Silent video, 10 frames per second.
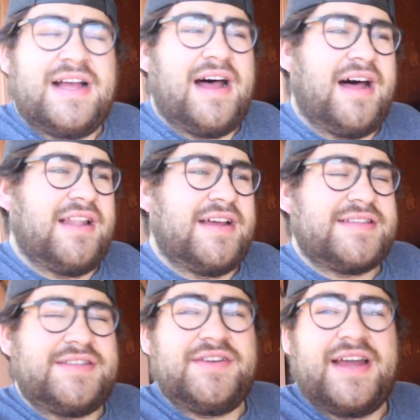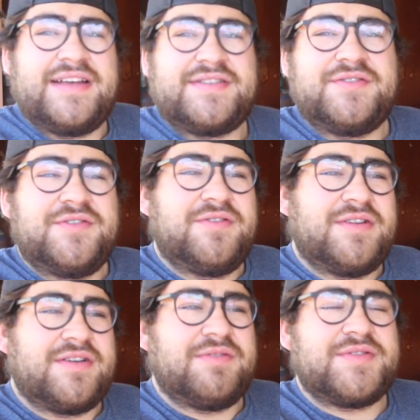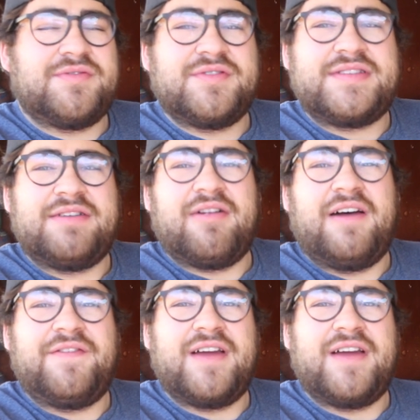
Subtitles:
I'll see you guys soon. It was cool seeing Rafa.